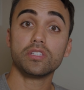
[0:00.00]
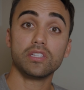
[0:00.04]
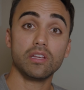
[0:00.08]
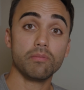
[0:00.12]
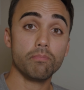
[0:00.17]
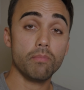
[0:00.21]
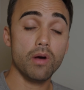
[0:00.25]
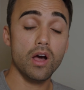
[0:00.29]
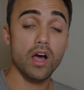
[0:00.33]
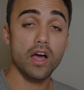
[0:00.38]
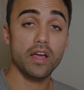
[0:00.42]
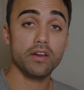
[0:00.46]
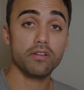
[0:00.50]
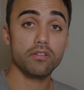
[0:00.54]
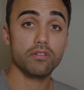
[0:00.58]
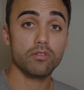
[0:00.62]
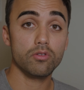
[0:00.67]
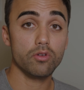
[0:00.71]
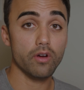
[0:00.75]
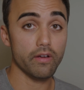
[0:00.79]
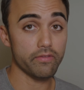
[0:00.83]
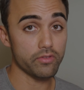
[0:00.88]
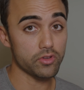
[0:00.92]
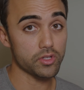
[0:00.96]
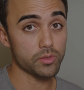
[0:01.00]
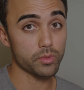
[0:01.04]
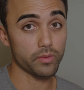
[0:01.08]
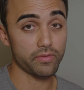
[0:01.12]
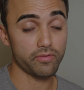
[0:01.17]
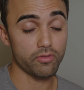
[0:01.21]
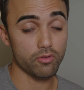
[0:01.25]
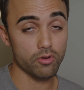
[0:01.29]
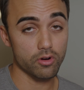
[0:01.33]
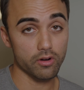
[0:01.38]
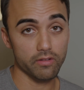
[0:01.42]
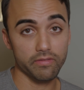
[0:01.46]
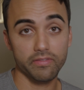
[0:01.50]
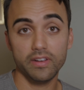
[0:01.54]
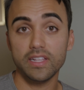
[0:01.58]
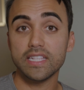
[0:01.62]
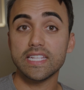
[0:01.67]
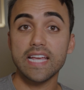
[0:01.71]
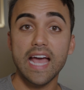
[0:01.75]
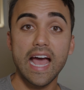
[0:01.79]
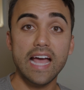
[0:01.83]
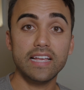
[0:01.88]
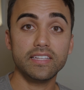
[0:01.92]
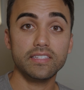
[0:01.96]
SimMod, who I've used before,
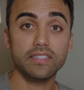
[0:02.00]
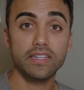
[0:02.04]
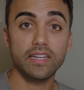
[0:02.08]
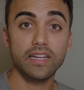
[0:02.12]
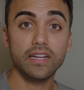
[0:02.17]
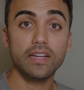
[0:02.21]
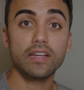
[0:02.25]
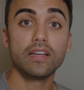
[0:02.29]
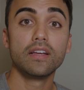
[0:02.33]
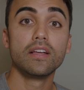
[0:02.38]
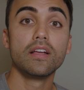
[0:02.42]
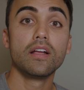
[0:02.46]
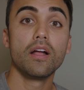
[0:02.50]
fantastic,